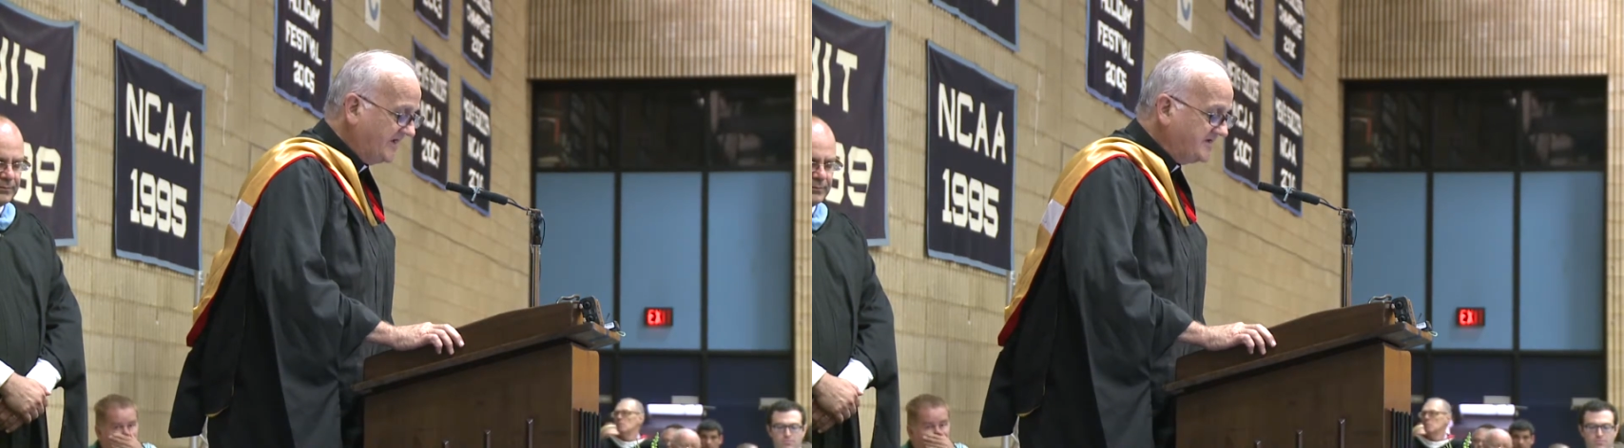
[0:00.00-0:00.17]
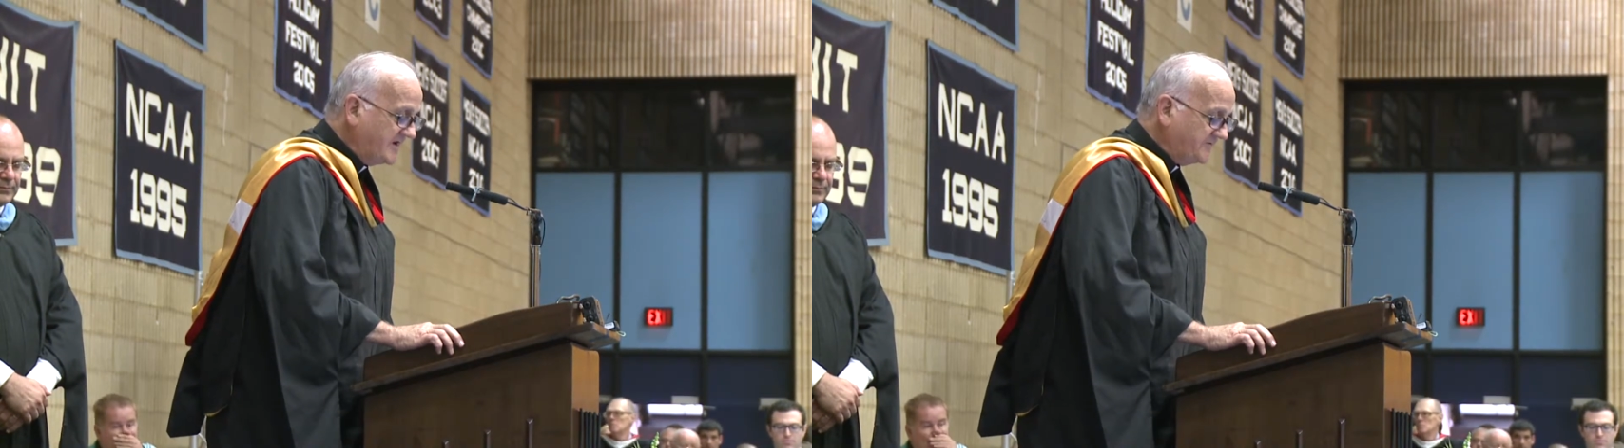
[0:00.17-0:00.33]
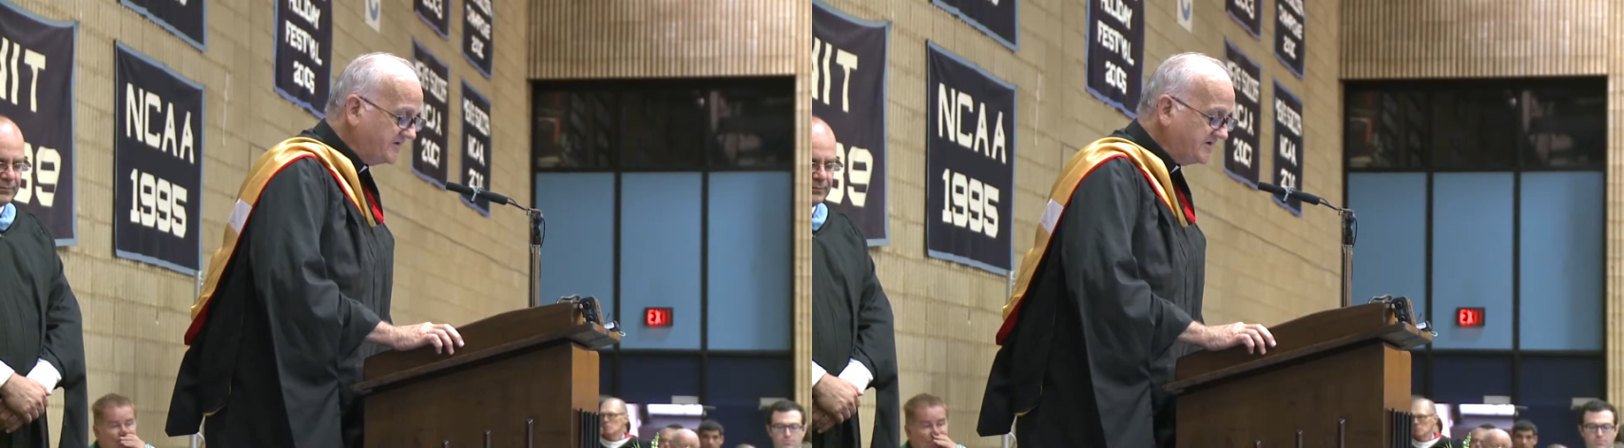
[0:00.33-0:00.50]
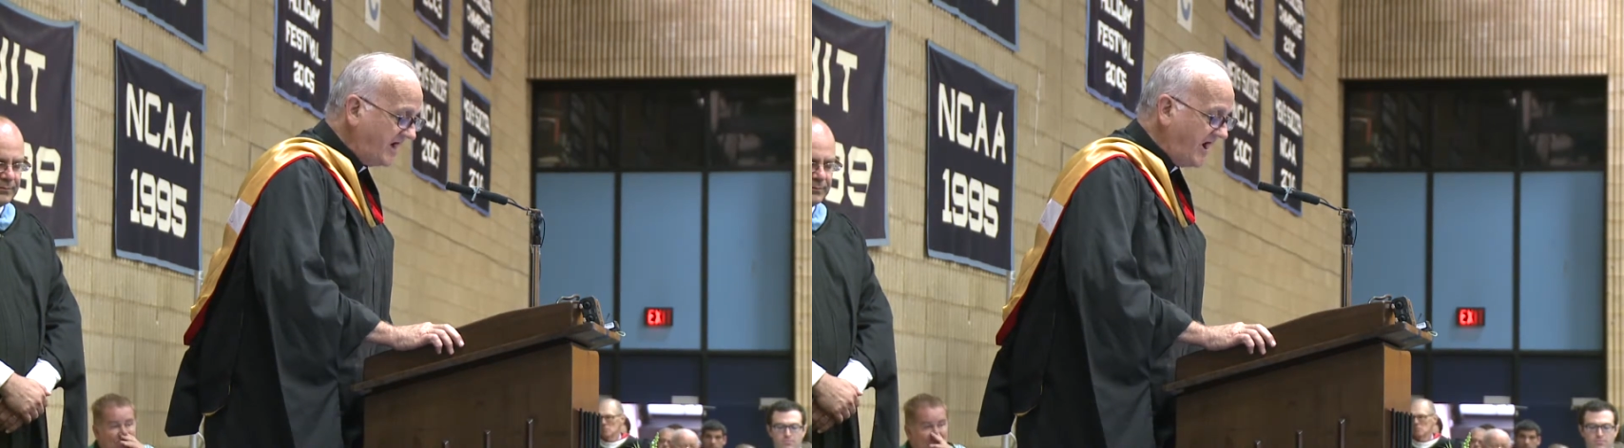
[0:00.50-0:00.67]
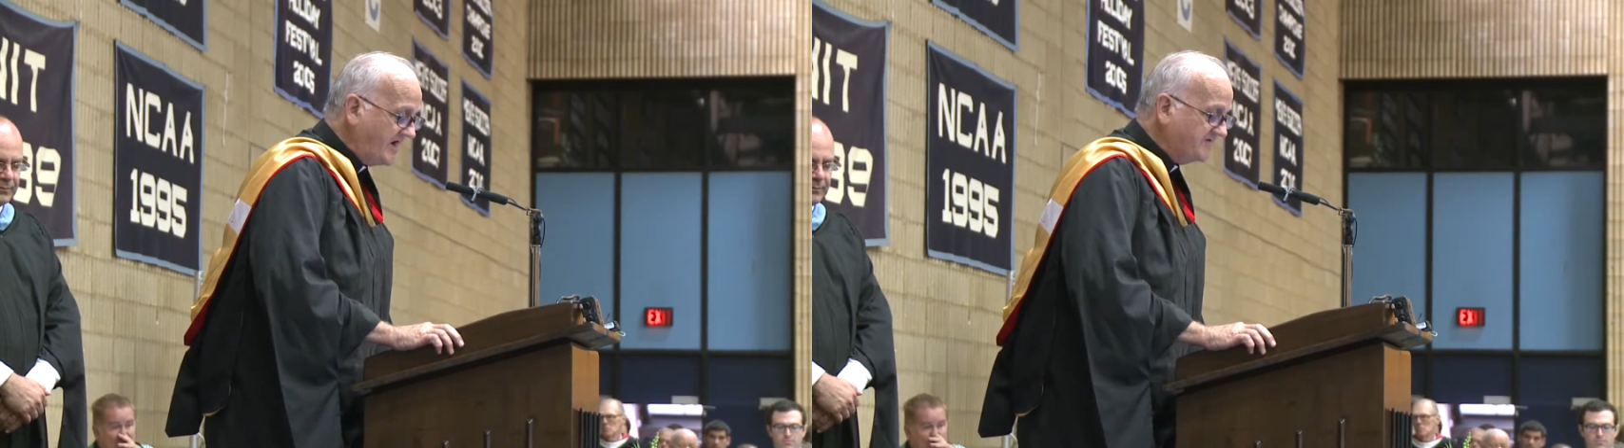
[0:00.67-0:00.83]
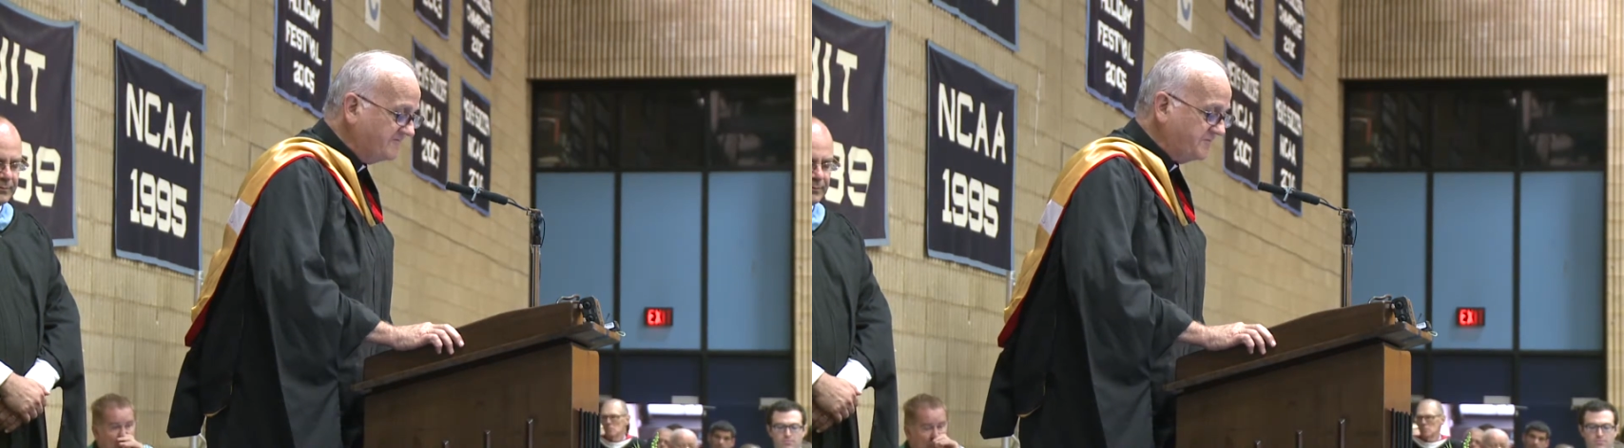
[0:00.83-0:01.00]
and every
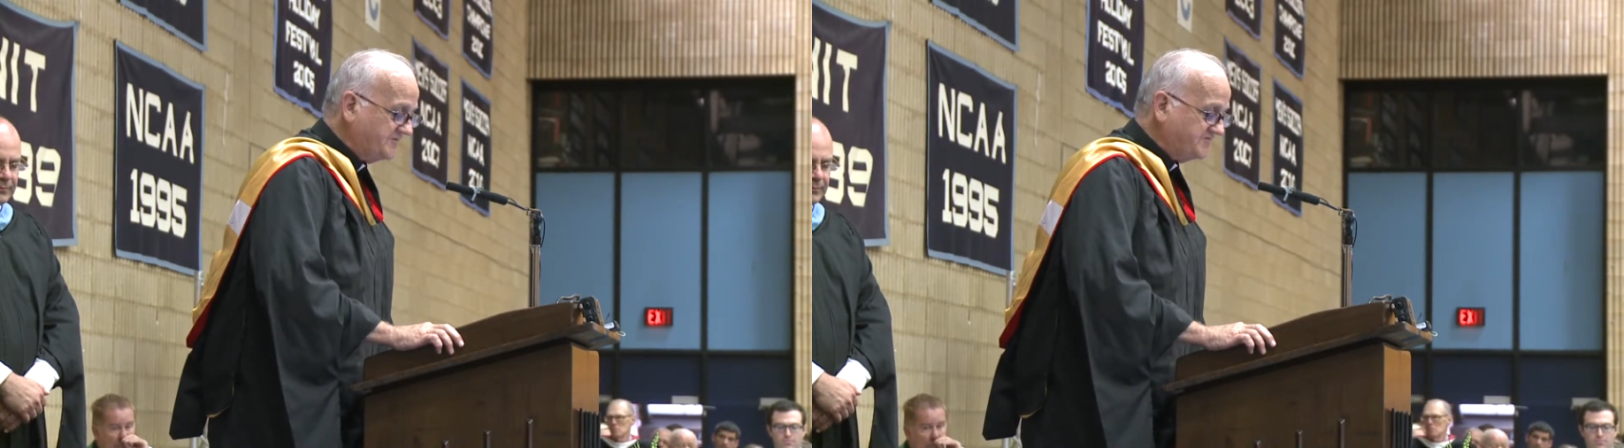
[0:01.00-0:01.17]
kind of